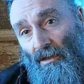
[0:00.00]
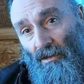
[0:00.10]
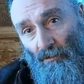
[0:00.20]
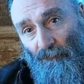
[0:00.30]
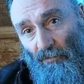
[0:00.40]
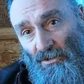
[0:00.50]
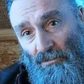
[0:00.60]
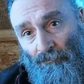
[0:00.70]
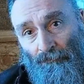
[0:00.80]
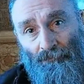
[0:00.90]
He'll flush
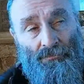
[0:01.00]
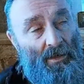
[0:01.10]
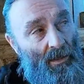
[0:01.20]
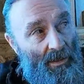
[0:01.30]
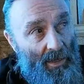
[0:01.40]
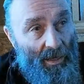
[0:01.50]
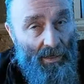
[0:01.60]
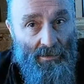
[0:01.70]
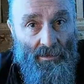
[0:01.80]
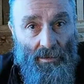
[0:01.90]
them,
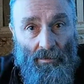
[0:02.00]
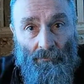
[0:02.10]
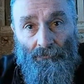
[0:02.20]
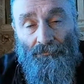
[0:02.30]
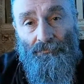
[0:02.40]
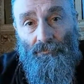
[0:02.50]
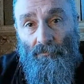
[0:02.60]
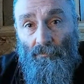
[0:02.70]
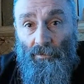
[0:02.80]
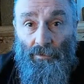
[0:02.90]
and
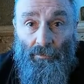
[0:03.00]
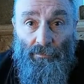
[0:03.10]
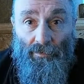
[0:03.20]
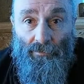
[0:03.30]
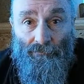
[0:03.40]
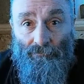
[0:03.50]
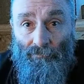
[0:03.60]
then